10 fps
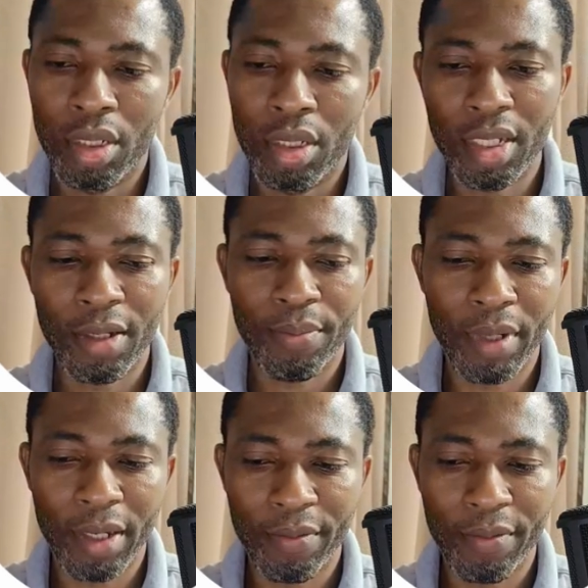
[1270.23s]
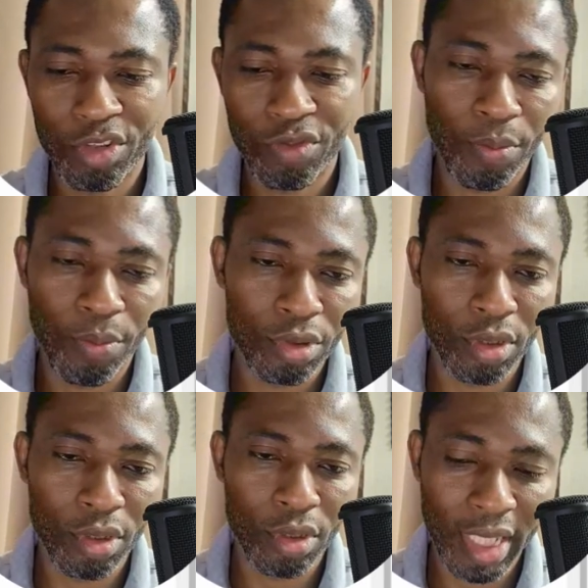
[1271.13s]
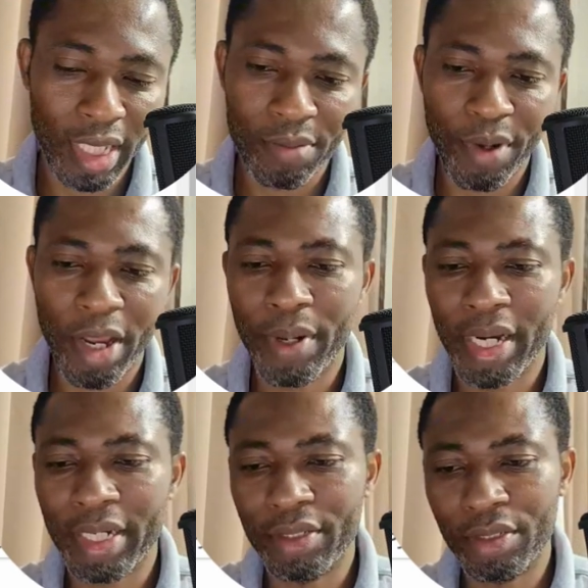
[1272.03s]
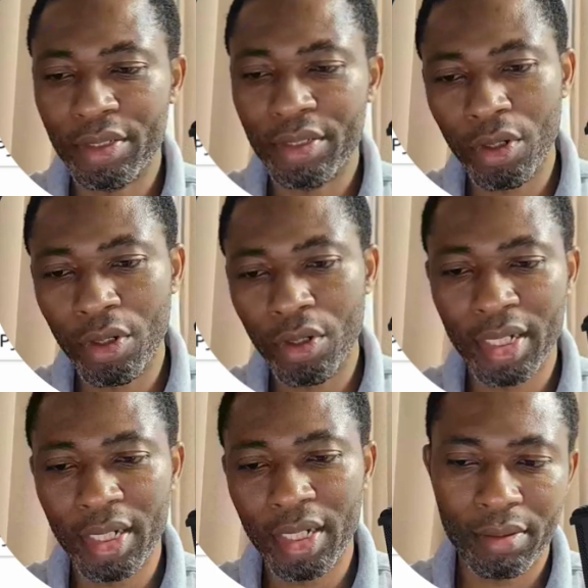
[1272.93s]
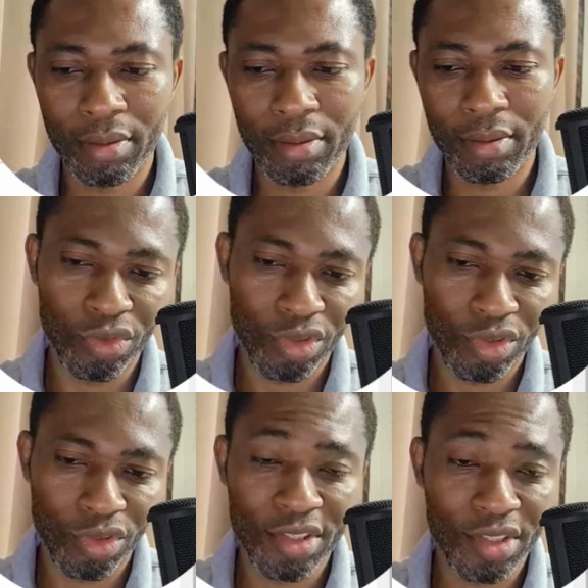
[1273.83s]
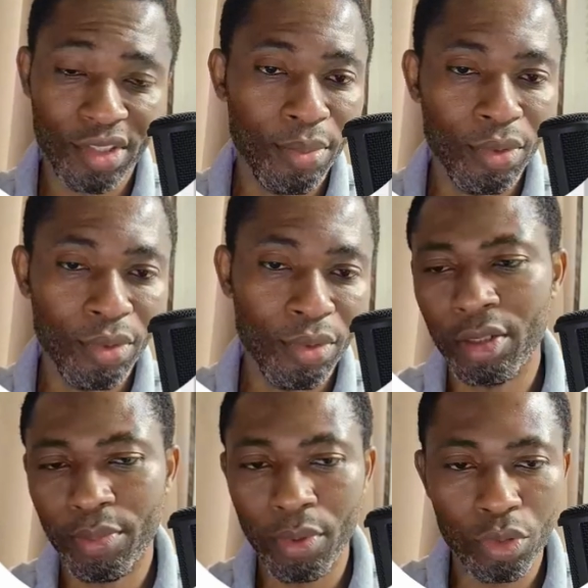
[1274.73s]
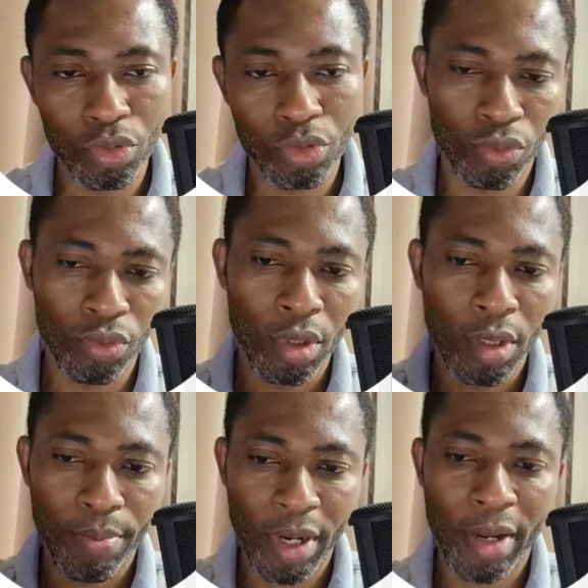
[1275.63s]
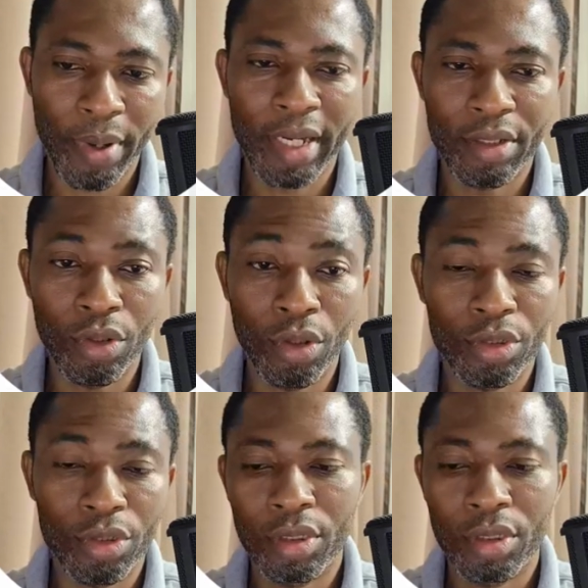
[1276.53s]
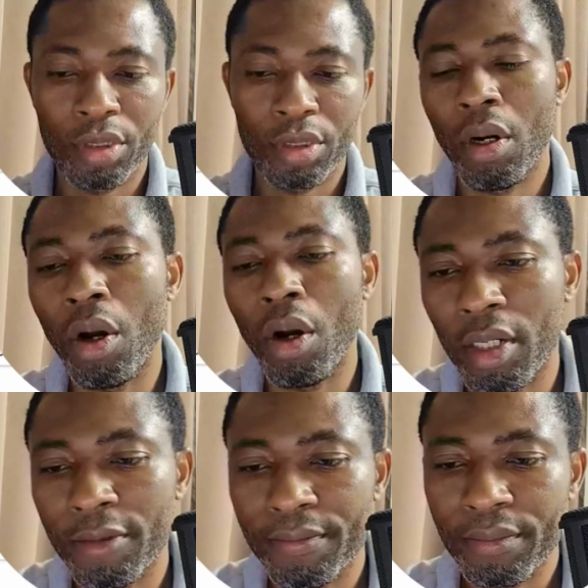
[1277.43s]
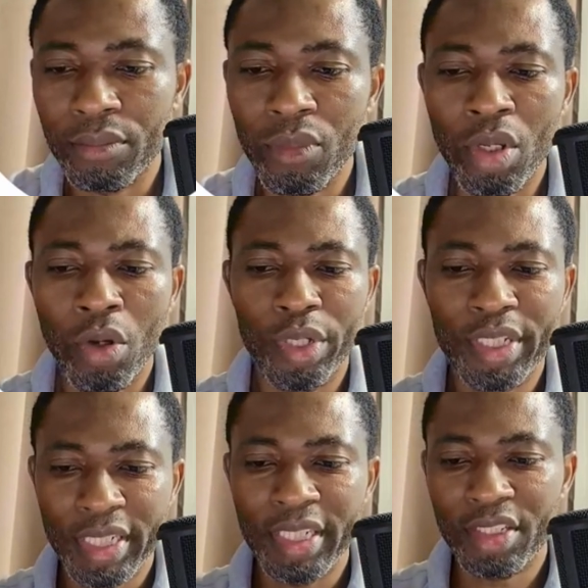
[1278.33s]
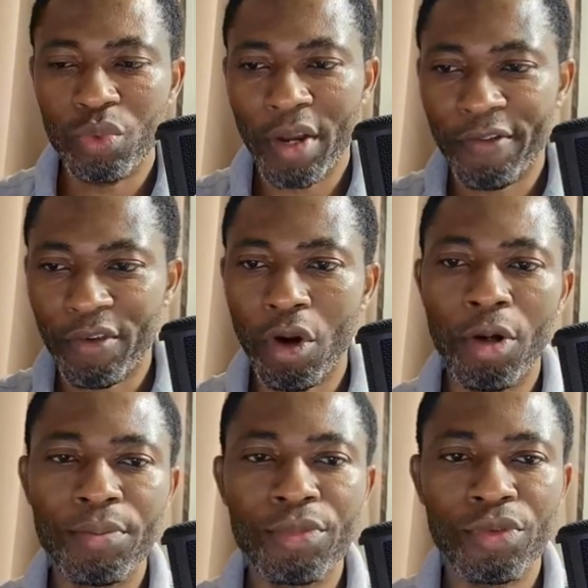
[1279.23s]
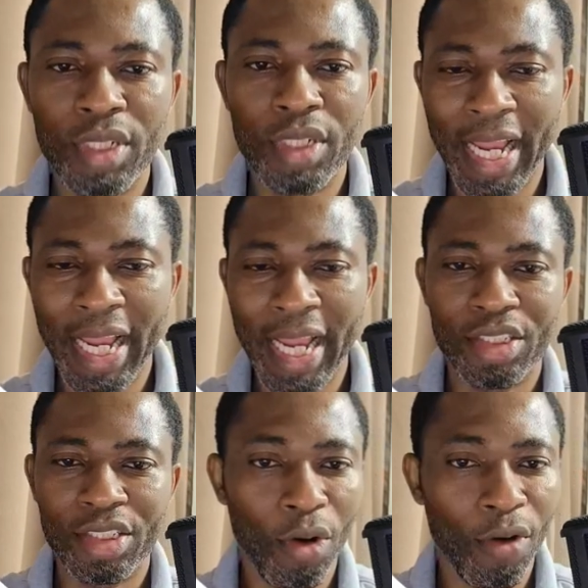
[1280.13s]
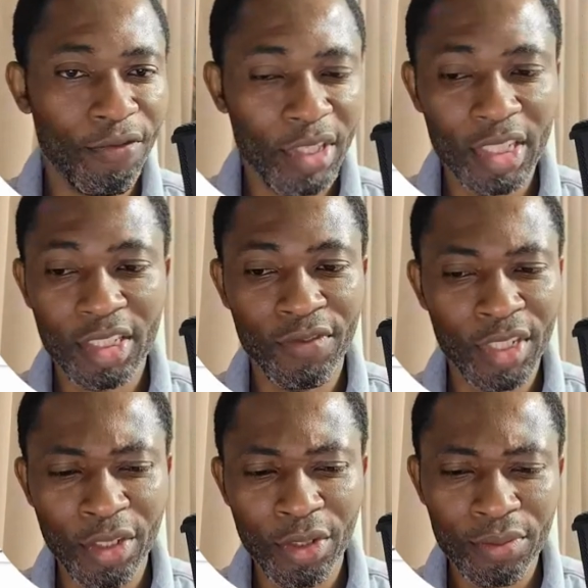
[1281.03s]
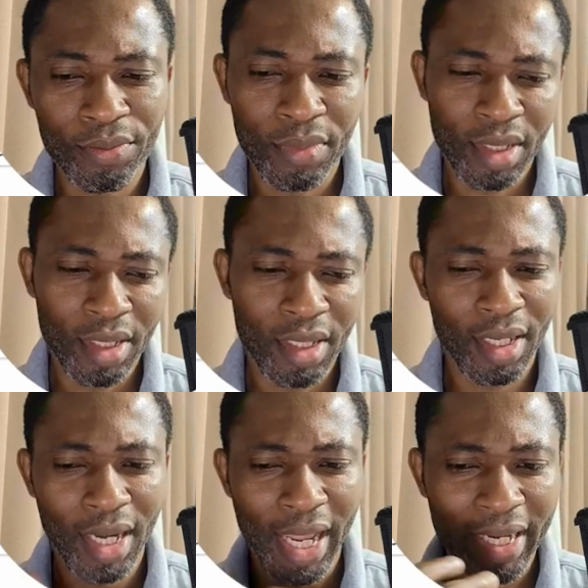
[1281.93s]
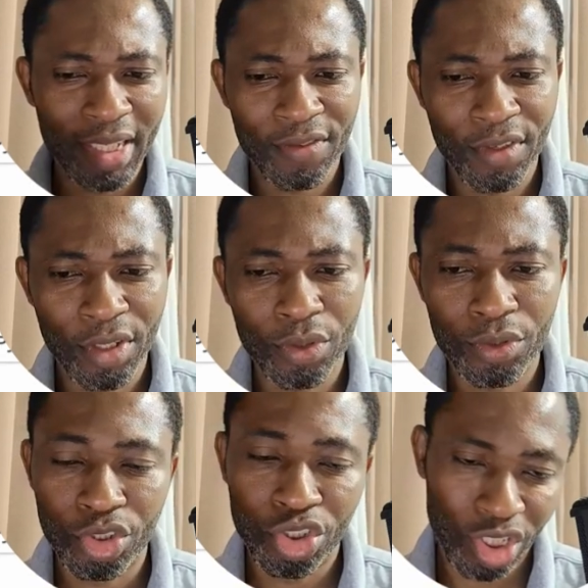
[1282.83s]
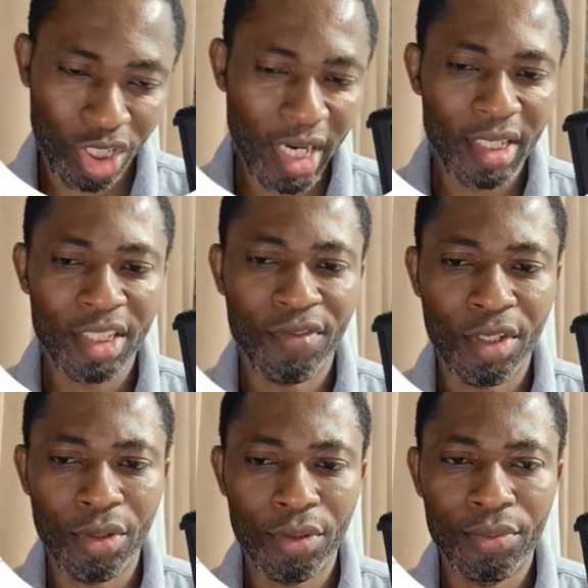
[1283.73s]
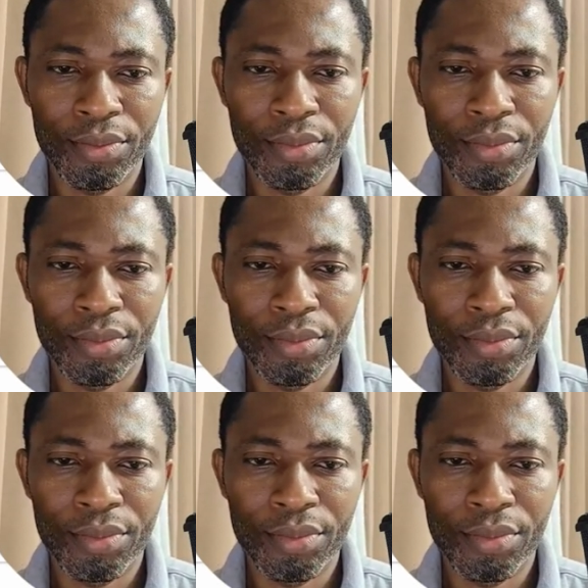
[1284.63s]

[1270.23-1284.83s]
either by first of all putting on testpypy.org, and when you see that it's stable, you can upload to pypy.org. With this, we have come to the end of this video. Like this video, share this video,